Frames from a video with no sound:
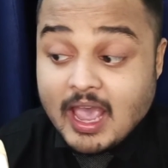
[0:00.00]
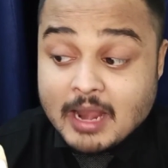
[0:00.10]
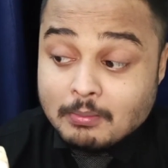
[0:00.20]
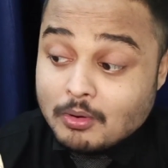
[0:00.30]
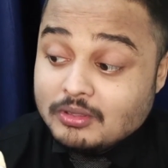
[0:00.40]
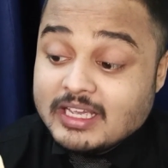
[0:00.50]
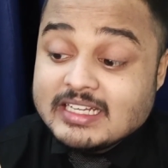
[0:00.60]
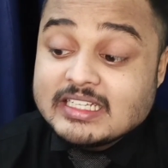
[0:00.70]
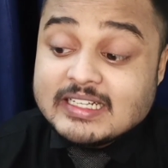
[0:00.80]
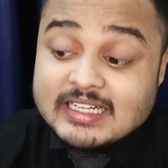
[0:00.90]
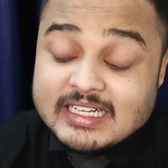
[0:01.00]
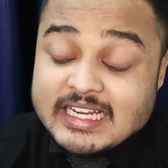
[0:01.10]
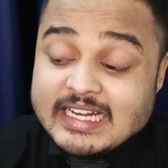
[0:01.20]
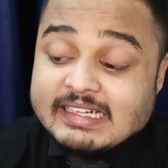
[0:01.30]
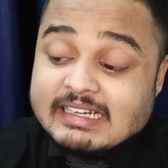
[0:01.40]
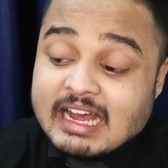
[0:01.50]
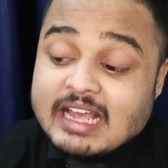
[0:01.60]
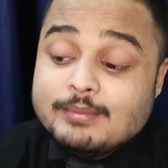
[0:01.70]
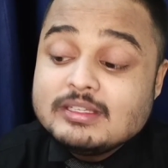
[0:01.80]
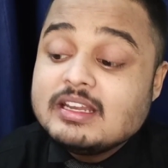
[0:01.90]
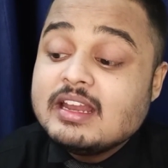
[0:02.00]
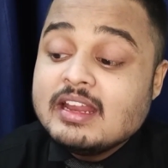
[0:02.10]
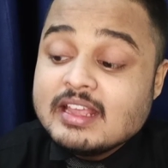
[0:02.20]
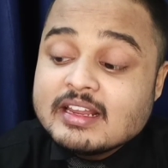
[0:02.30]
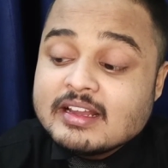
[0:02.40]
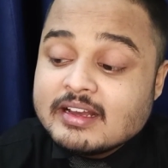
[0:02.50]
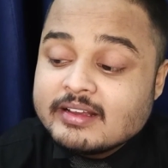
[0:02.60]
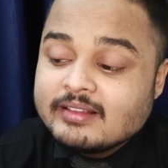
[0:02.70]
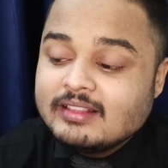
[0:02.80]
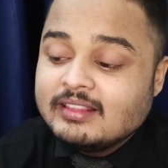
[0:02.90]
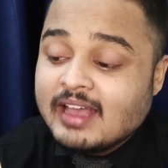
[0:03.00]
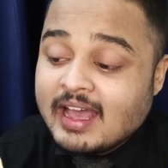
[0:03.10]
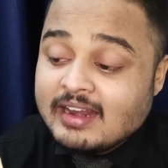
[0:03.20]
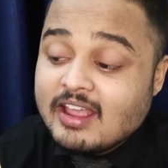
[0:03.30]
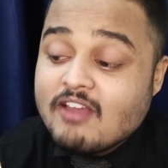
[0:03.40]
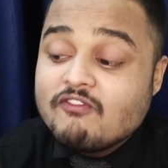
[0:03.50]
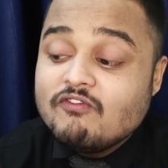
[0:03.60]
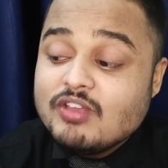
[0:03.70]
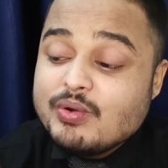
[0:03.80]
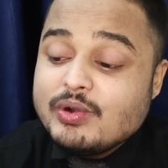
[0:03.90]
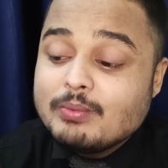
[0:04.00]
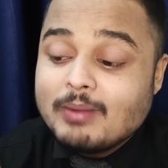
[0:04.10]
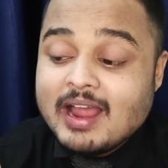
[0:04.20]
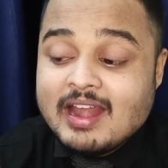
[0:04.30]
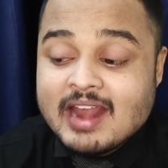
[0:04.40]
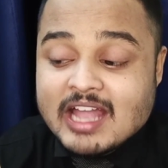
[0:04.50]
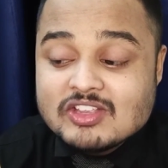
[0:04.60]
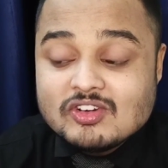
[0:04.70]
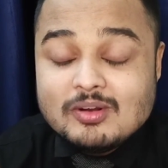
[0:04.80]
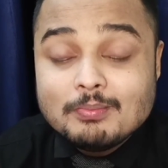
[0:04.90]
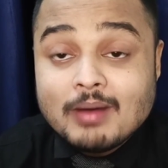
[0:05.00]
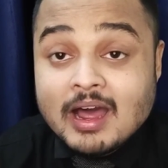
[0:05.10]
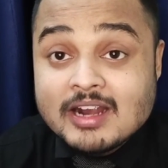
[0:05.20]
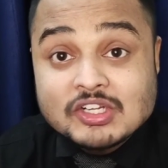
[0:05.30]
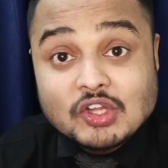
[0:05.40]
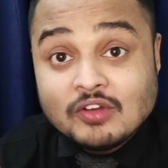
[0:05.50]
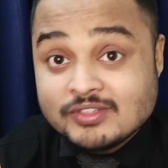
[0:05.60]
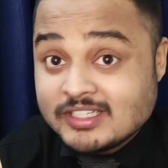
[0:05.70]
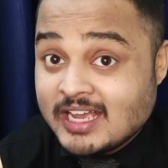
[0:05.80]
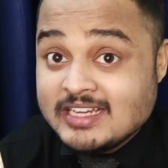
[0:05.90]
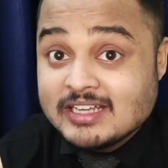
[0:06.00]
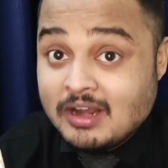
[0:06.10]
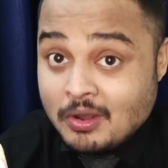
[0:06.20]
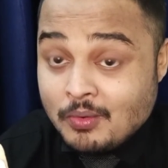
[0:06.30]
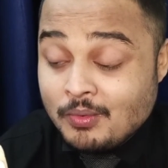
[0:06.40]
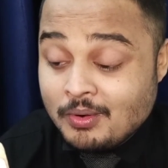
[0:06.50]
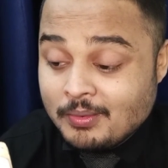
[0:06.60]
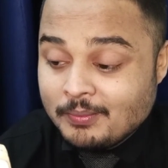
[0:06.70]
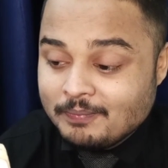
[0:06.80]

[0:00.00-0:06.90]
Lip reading: and more than 30 times nearer than if viewed by natural powers of sight alone."